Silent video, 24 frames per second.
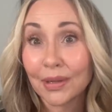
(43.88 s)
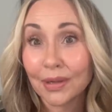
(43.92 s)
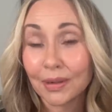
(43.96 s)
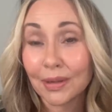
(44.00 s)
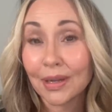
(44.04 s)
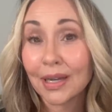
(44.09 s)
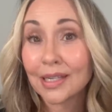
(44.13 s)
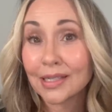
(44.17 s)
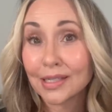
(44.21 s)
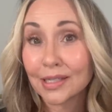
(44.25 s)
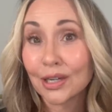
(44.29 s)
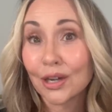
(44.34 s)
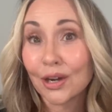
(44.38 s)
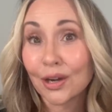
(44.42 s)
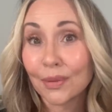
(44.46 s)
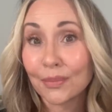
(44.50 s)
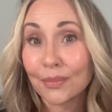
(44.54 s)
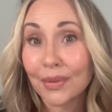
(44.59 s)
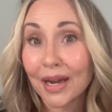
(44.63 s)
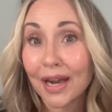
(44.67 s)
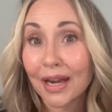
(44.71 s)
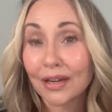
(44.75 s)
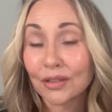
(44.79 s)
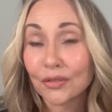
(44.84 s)
is a
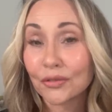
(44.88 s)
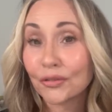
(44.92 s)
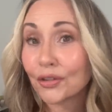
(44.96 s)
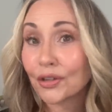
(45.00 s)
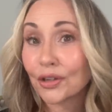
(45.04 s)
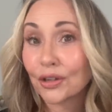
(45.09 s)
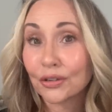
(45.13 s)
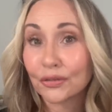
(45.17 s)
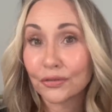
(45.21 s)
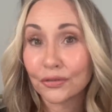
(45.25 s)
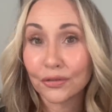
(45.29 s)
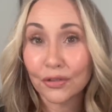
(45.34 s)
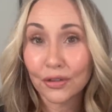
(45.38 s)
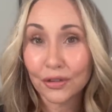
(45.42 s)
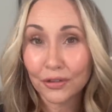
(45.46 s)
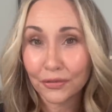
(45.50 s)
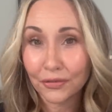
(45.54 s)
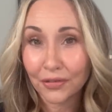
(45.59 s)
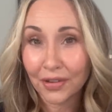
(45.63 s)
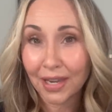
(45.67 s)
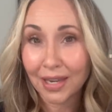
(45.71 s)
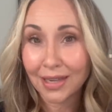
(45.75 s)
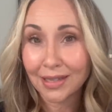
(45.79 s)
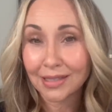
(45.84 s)
compact for your full
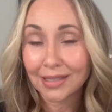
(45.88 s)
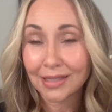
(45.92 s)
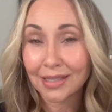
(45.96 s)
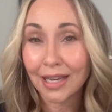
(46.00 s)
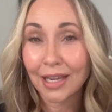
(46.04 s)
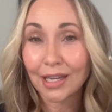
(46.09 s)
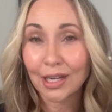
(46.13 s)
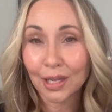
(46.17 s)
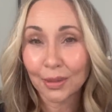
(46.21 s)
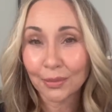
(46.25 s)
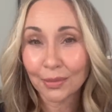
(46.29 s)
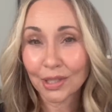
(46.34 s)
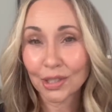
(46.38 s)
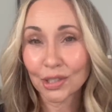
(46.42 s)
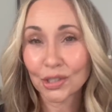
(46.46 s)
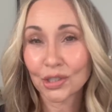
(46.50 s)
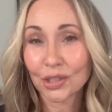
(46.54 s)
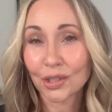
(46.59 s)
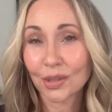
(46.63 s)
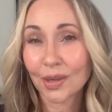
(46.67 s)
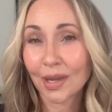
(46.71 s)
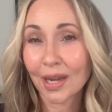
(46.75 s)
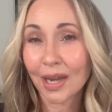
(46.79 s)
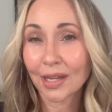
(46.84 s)
face. And I'm going to show
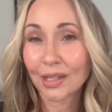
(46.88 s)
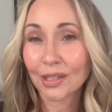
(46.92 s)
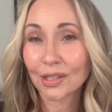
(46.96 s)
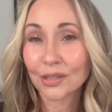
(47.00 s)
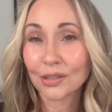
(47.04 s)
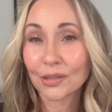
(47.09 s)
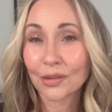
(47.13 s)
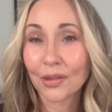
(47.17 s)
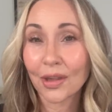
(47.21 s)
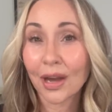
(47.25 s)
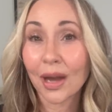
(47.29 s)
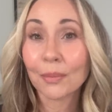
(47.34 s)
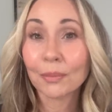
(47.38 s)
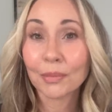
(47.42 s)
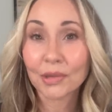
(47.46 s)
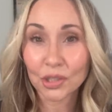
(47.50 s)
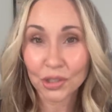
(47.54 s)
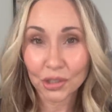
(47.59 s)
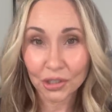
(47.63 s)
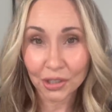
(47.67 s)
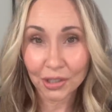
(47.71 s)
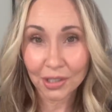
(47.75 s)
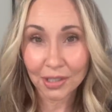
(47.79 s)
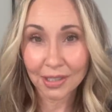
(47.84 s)
you how to do that
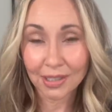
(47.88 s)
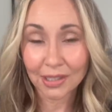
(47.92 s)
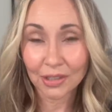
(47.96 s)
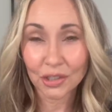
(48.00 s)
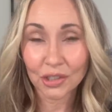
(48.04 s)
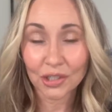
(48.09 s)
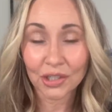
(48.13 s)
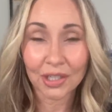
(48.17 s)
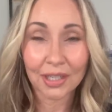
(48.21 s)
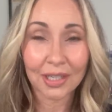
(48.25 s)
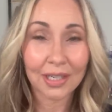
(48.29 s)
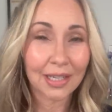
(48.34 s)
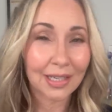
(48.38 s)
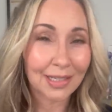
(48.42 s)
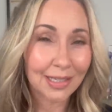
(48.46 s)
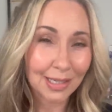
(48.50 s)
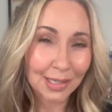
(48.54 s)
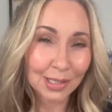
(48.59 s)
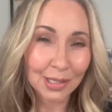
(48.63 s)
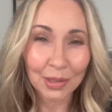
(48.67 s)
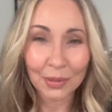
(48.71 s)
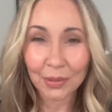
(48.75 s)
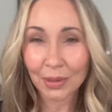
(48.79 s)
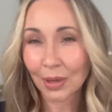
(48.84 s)
mature edition. It
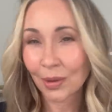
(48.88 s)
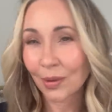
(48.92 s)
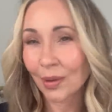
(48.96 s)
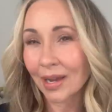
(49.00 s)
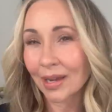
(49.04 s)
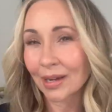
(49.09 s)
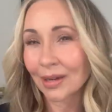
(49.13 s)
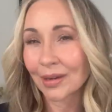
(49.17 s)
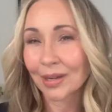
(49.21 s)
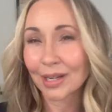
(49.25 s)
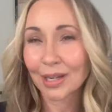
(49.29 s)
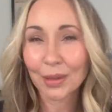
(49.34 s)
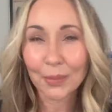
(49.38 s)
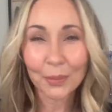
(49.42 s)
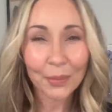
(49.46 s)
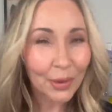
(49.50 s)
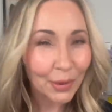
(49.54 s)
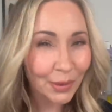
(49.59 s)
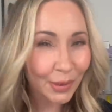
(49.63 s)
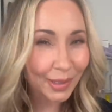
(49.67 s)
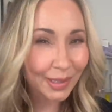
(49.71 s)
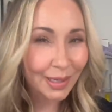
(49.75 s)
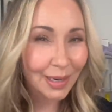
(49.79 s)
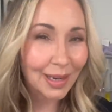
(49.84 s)
doesn't require any
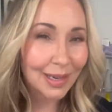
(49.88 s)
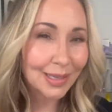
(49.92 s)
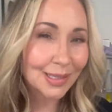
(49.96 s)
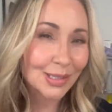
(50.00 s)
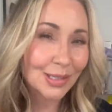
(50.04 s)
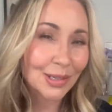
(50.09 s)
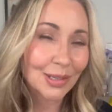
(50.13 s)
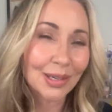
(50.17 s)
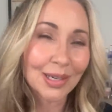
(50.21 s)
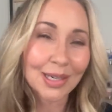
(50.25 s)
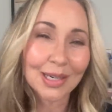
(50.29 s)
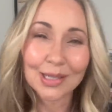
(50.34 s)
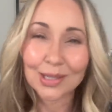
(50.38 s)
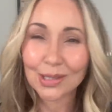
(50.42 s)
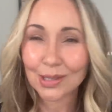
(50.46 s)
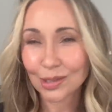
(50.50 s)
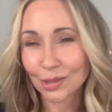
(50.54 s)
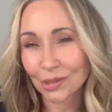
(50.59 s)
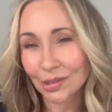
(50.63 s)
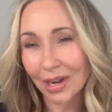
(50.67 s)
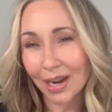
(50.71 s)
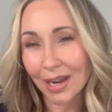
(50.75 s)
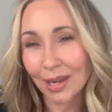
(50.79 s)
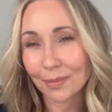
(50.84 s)
polka dots or any
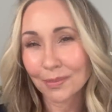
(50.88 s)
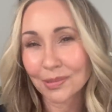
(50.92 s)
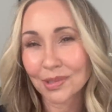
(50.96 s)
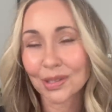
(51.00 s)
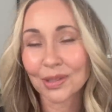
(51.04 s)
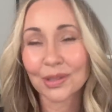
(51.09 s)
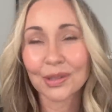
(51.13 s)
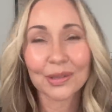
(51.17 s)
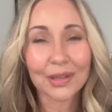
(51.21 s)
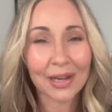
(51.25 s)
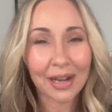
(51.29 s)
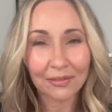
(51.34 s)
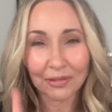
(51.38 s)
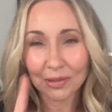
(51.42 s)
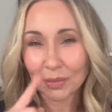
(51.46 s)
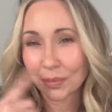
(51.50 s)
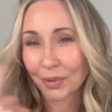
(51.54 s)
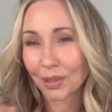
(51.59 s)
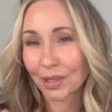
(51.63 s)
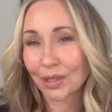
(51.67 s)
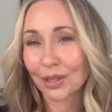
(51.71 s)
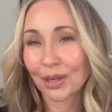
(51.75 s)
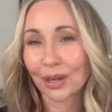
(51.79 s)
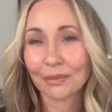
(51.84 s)
stripes. You don't have to
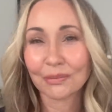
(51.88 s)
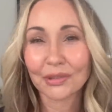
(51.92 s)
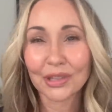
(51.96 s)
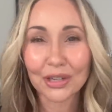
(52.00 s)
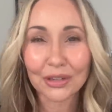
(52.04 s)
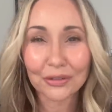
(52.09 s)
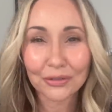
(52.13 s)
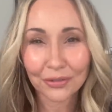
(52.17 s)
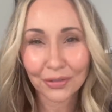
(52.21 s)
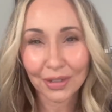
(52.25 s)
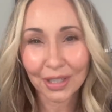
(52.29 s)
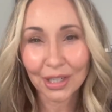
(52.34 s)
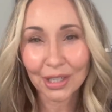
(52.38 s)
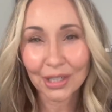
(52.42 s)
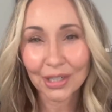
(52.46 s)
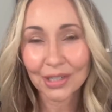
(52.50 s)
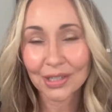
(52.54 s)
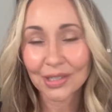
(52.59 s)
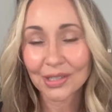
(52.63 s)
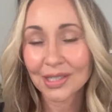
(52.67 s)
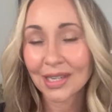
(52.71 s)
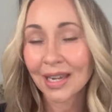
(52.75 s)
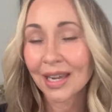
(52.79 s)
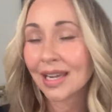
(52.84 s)
put it on with your
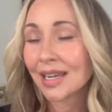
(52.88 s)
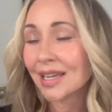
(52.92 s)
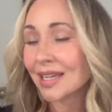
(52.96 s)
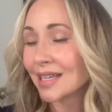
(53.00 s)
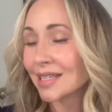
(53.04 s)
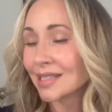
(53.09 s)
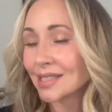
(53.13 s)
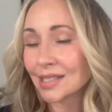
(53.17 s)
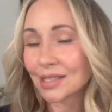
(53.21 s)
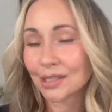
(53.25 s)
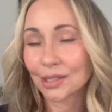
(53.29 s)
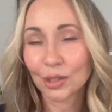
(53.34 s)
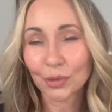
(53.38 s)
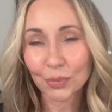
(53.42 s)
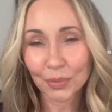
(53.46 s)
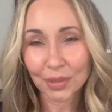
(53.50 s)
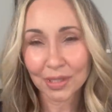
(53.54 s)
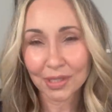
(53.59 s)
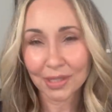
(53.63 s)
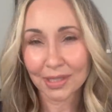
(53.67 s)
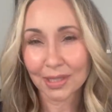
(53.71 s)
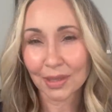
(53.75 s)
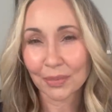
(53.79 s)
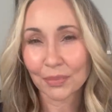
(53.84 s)
fingers. It's super
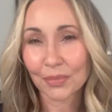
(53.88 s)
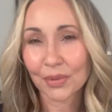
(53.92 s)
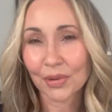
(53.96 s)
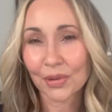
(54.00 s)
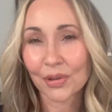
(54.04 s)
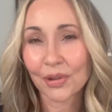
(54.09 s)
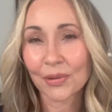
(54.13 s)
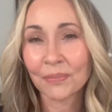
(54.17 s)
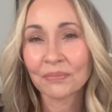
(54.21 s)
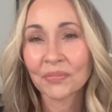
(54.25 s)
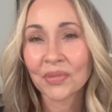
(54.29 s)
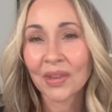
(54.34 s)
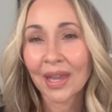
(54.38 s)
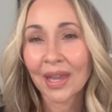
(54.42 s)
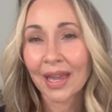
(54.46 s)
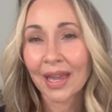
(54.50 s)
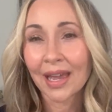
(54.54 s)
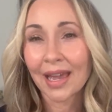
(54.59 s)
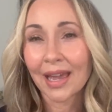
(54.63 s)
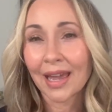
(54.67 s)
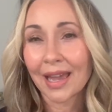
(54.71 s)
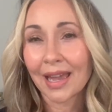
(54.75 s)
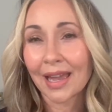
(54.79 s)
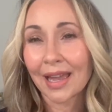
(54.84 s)
simple.
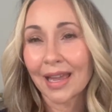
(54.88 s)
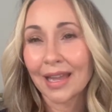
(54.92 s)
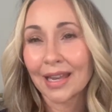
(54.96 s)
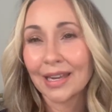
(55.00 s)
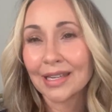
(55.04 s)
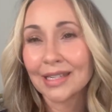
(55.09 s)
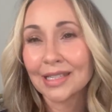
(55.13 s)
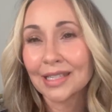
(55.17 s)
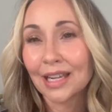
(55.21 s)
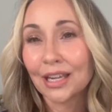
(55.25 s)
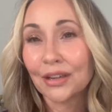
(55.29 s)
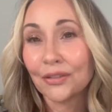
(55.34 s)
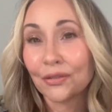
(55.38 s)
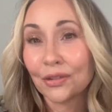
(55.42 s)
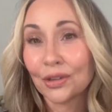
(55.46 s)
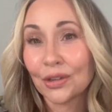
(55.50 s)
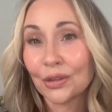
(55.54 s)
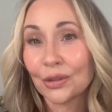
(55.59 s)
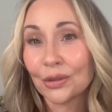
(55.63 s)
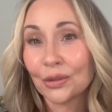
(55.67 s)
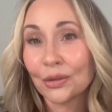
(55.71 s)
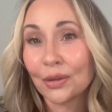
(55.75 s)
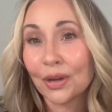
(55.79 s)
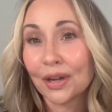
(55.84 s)
And if
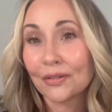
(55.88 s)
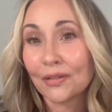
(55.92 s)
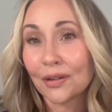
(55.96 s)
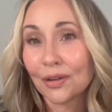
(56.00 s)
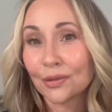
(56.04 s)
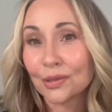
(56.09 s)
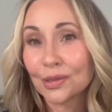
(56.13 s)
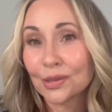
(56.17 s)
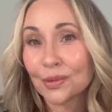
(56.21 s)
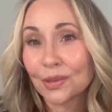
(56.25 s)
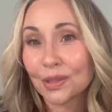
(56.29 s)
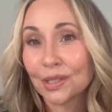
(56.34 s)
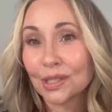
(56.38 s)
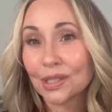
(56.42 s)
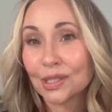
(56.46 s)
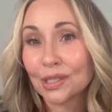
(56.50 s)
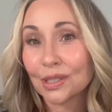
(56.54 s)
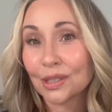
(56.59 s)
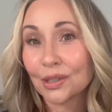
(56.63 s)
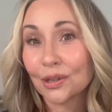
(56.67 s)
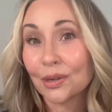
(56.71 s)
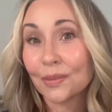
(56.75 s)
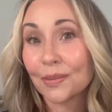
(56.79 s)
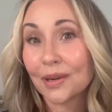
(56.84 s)
you have always wanted to
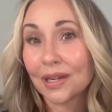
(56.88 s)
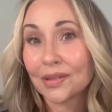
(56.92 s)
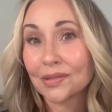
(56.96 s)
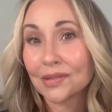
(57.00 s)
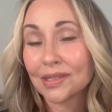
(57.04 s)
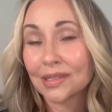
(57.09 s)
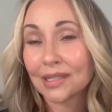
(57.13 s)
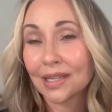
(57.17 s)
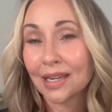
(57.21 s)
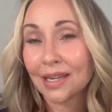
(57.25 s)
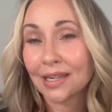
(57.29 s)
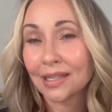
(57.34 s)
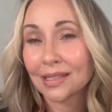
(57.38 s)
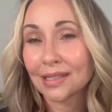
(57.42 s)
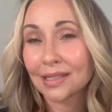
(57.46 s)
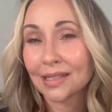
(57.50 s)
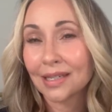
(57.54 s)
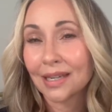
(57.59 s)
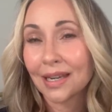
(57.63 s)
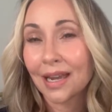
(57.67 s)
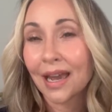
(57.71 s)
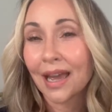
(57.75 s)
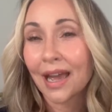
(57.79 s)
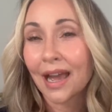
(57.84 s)
know about Seint,
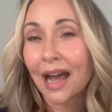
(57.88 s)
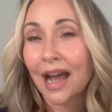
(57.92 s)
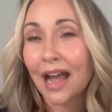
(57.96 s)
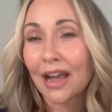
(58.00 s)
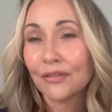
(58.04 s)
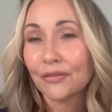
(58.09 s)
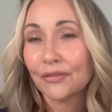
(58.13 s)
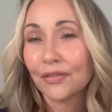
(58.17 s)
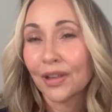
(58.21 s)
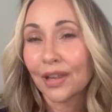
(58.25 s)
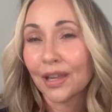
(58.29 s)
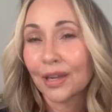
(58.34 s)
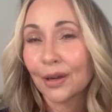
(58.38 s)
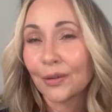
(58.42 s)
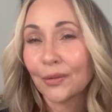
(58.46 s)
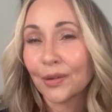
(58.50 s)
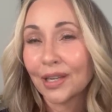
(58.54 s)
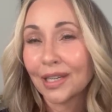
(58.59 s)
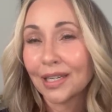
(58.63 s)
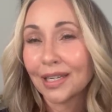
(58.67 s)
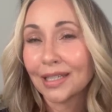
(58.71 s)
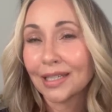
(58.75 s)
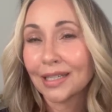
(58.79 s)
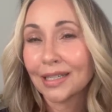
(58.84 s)
I felt like we
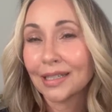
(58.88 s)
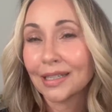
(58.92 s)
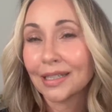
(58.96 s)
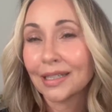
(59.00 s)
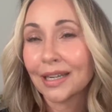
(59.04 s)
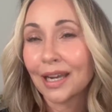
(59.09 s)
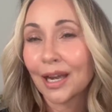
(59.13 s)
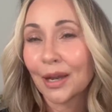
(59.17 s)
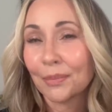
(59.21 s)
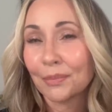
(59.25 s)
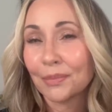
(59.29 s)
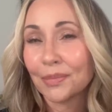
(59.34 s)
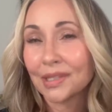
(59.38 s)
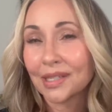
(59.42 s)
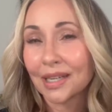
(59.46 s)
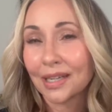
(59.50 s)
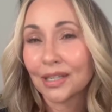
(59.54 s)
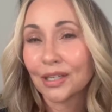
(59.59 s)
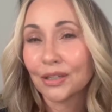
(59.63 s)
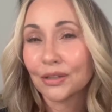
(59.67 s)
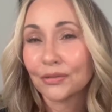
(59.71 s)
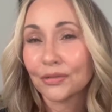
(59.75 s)
needed an updated